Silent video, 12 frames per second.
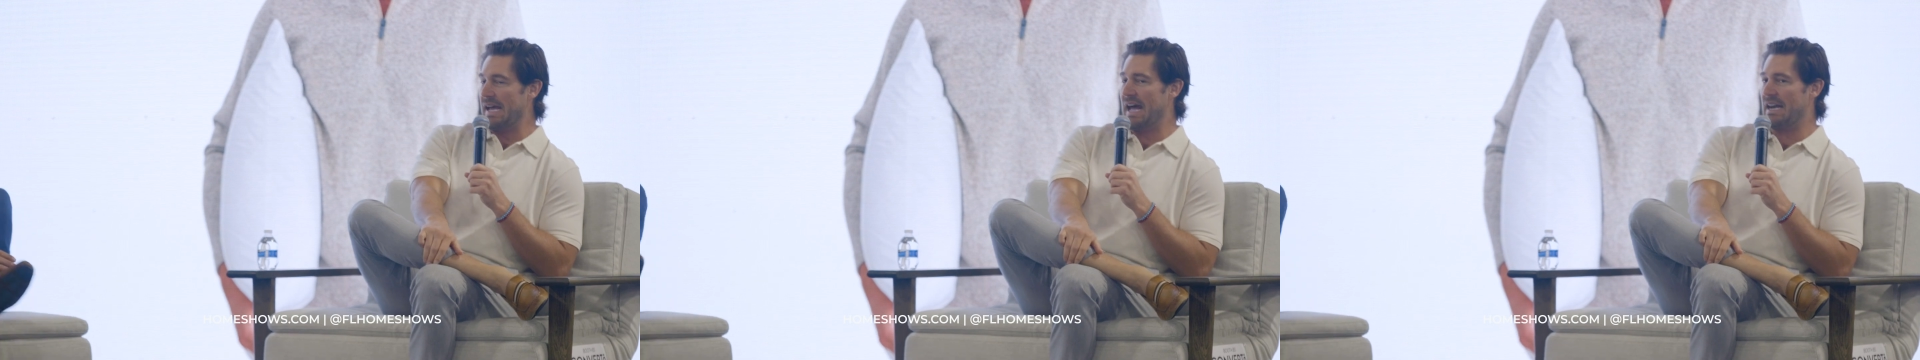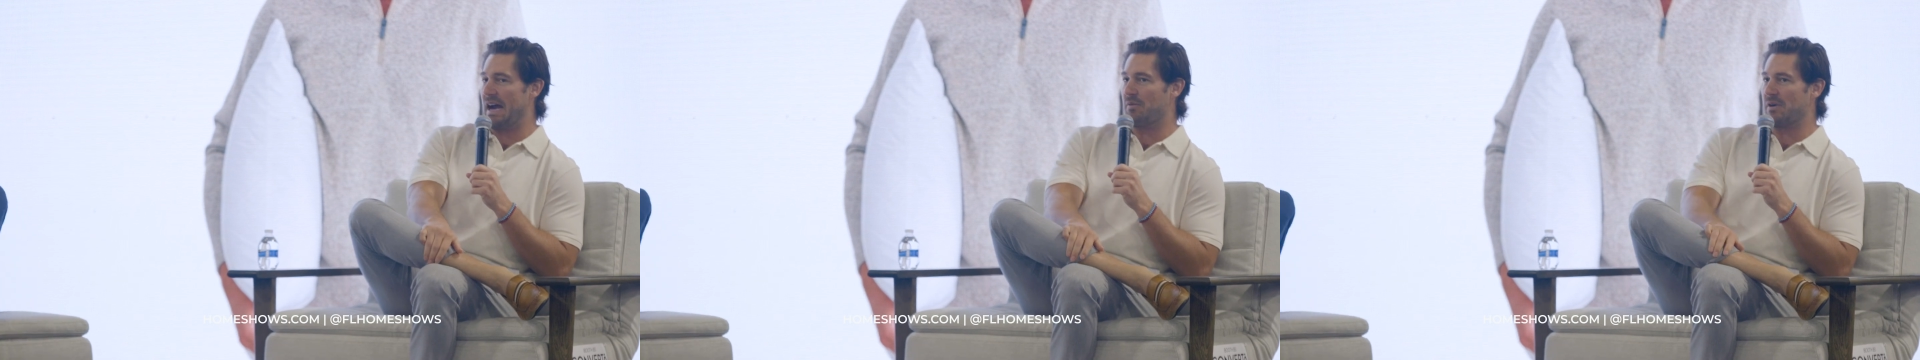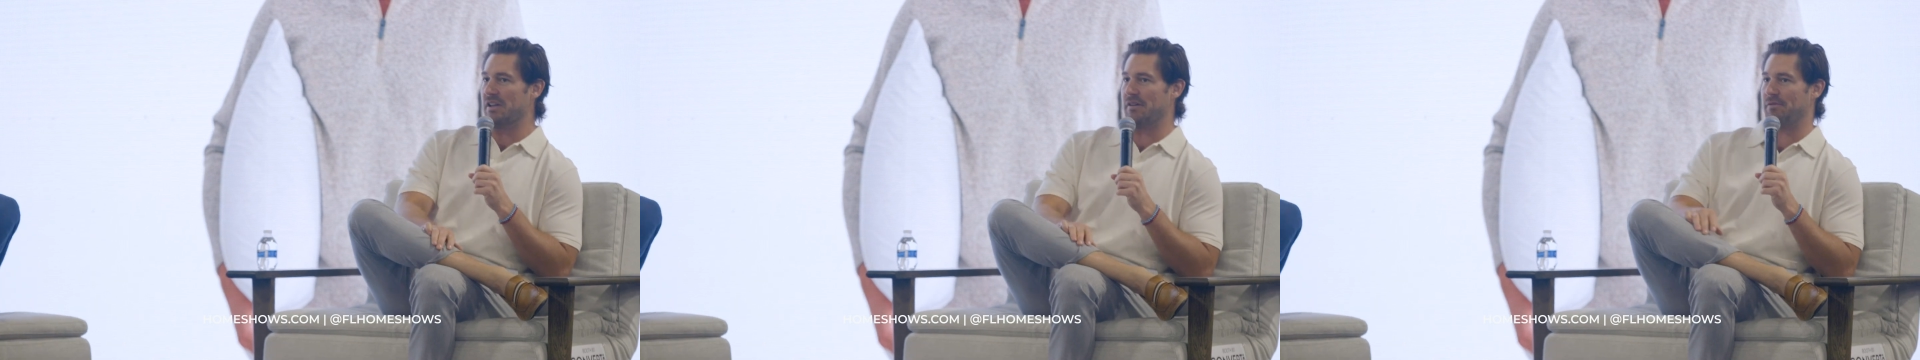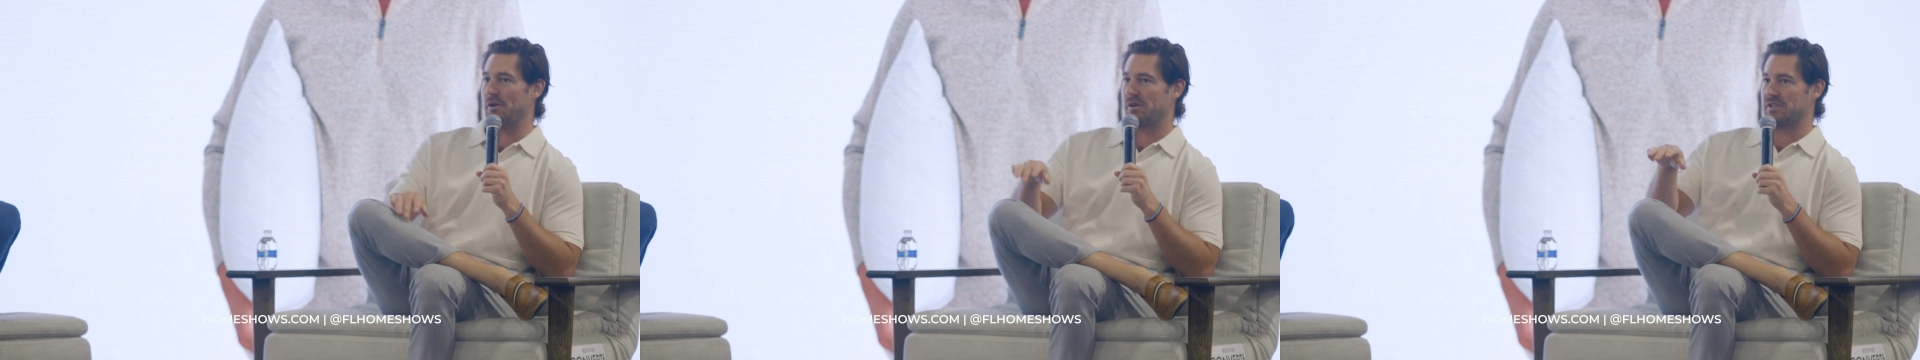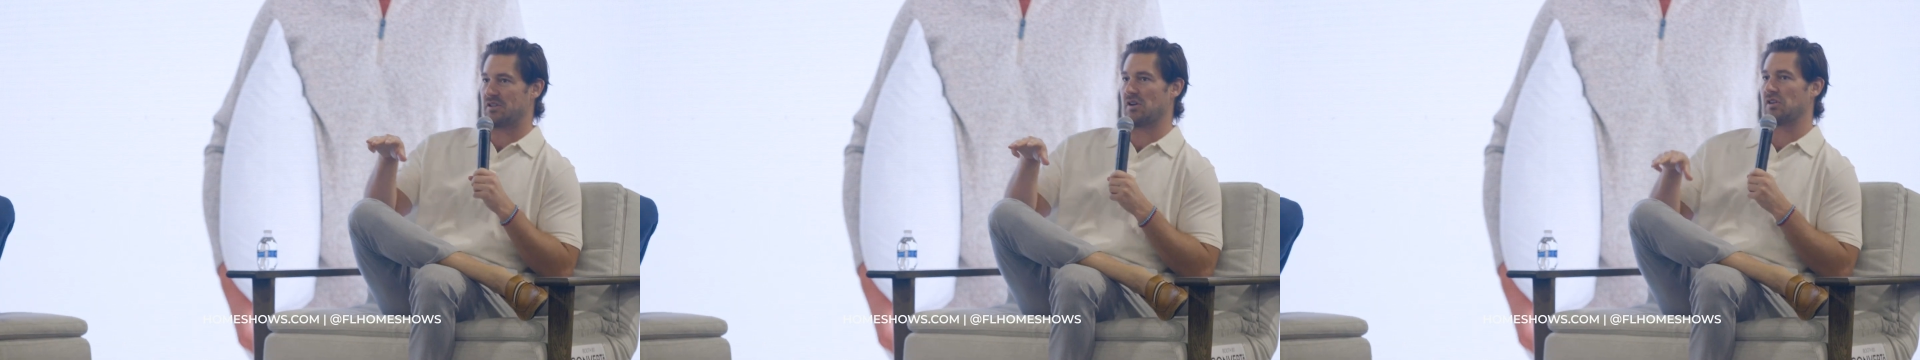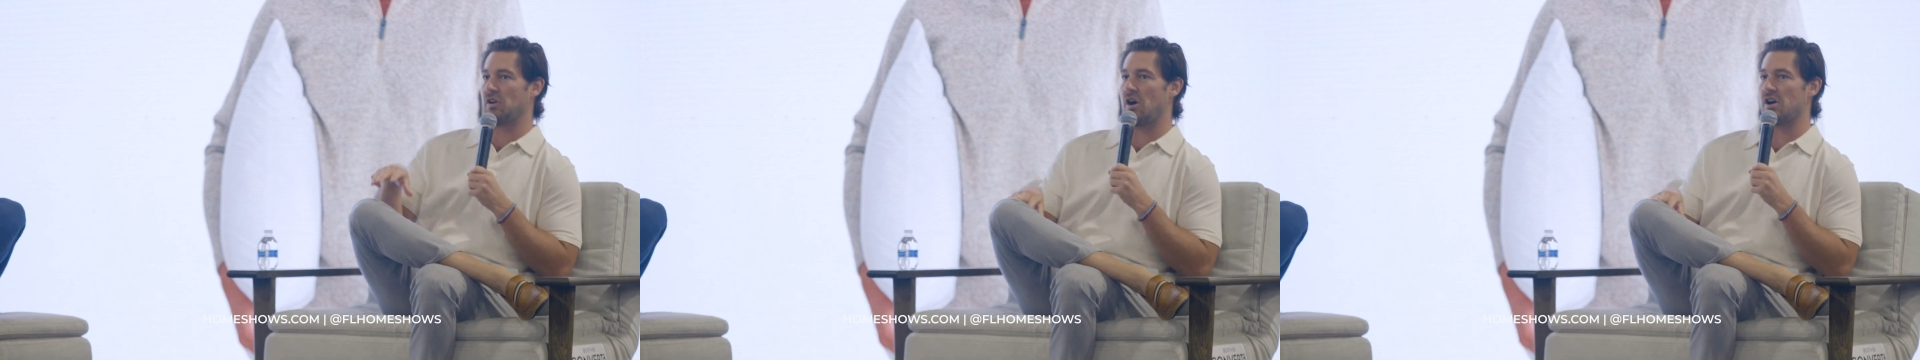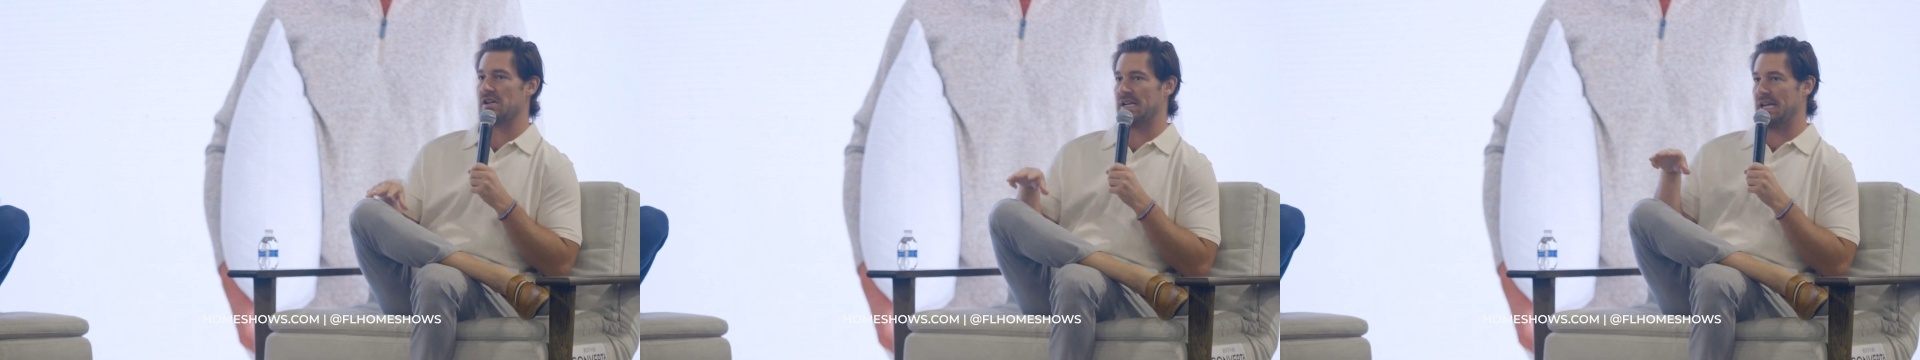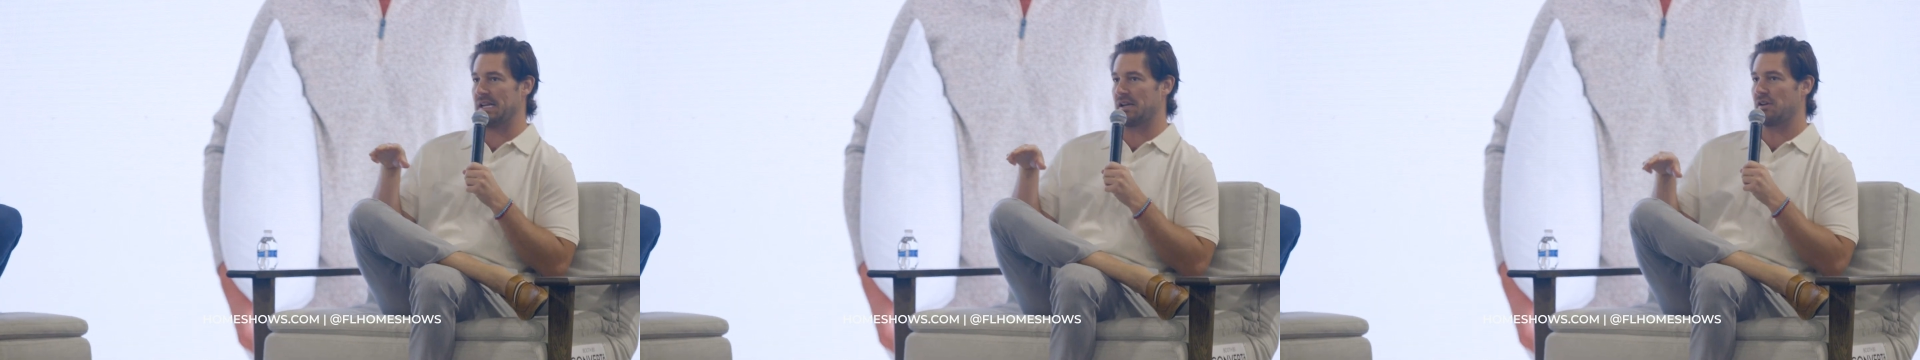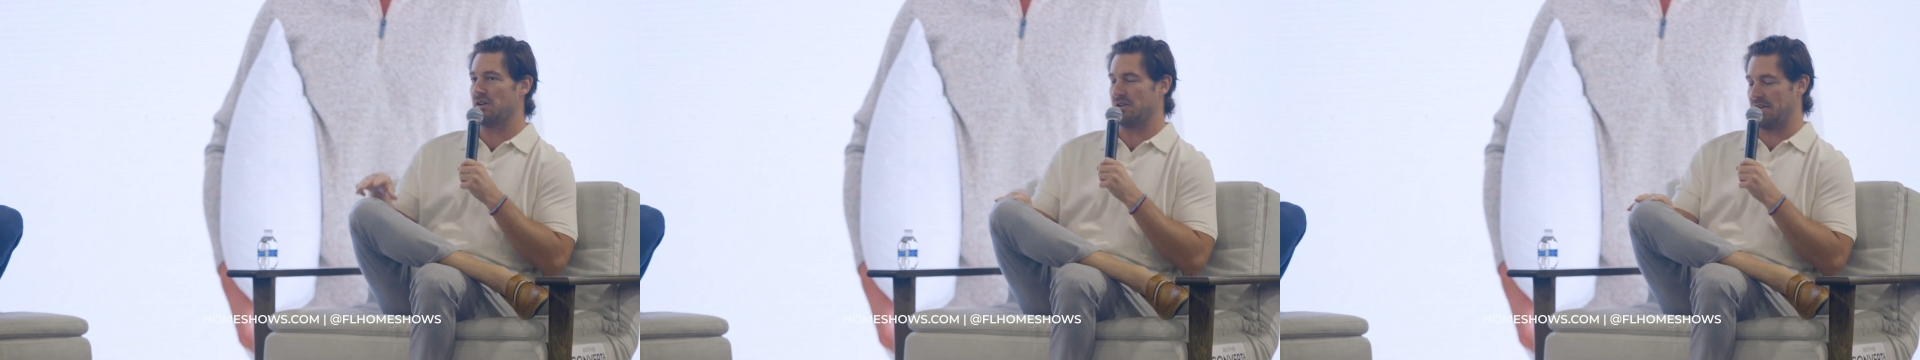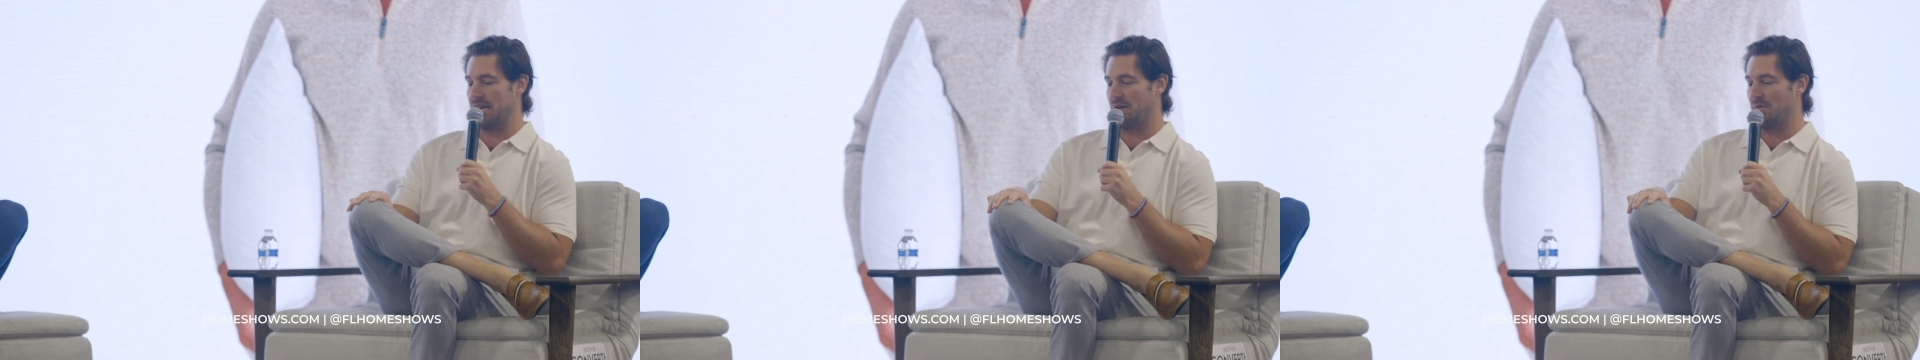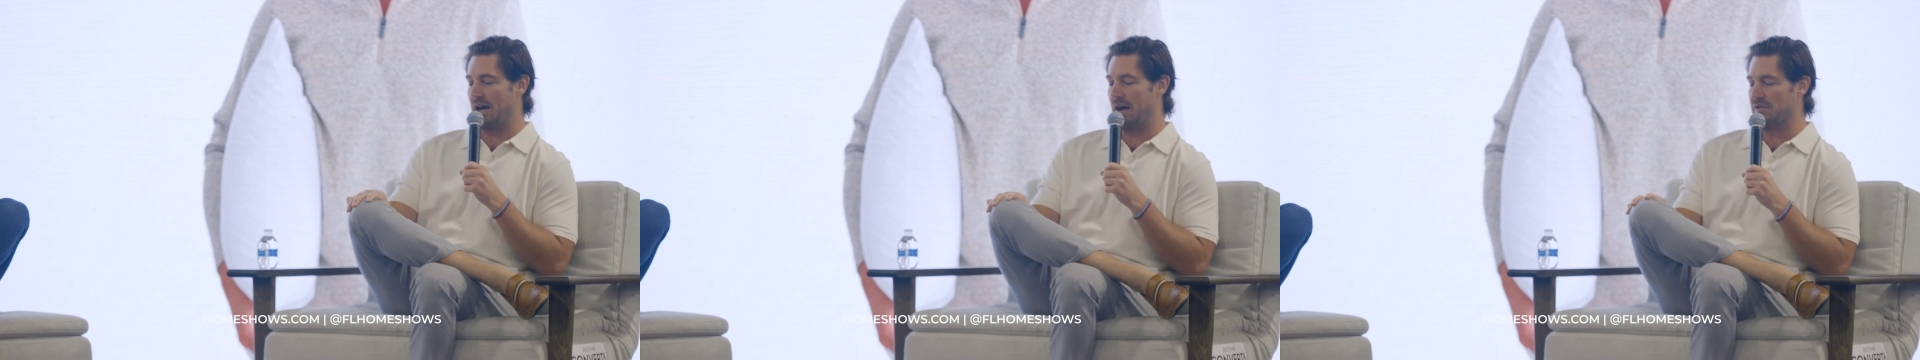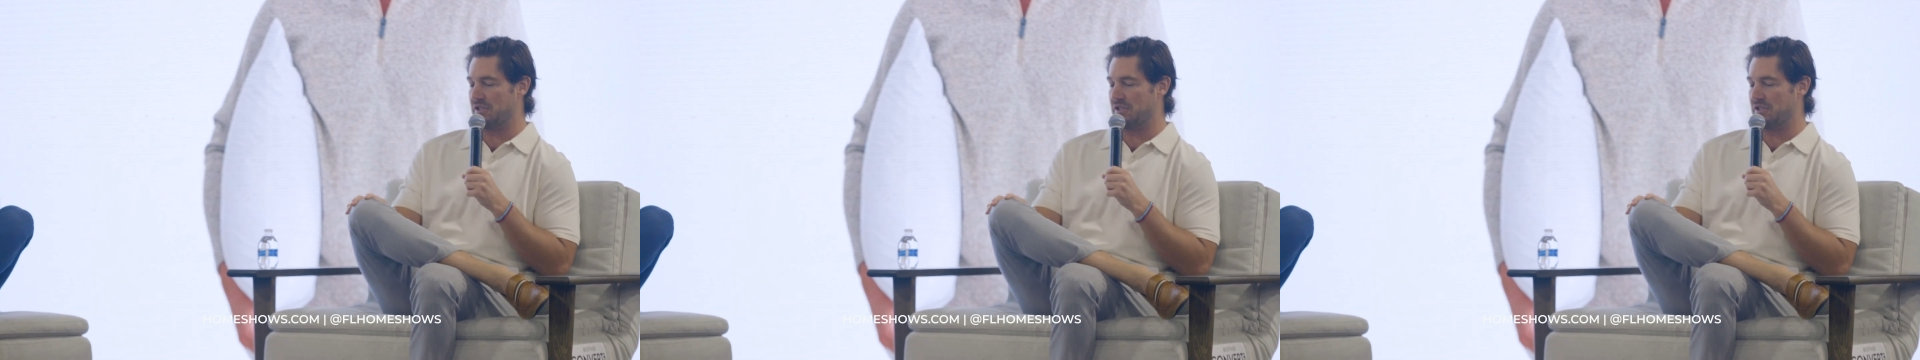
And I really focused on gardening and cooking when I